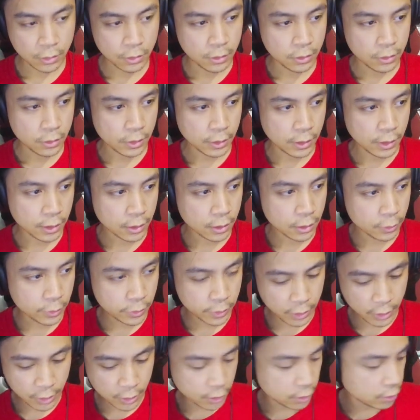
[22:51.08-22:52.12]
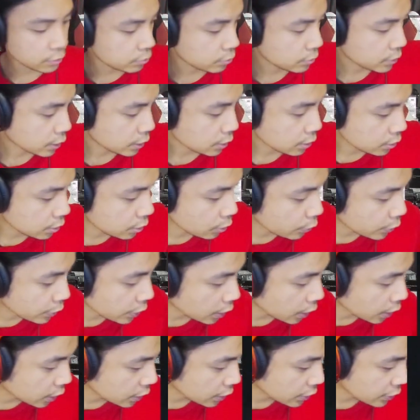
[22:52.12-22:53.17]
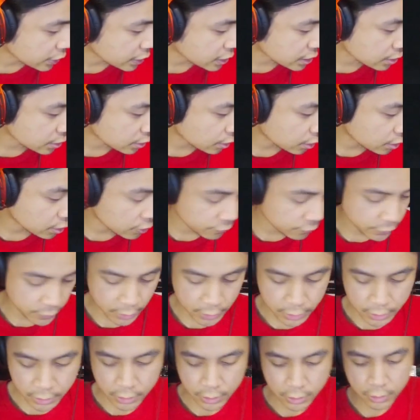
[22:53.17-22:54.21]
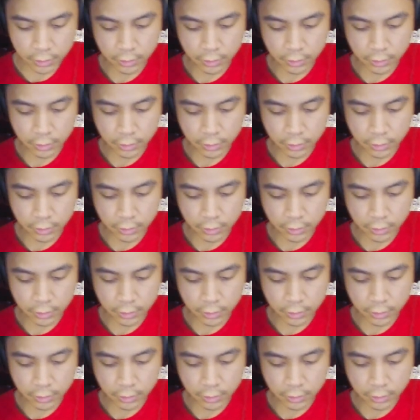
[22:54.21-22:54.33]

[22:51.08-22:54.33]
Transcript: A lot going on in these card effects.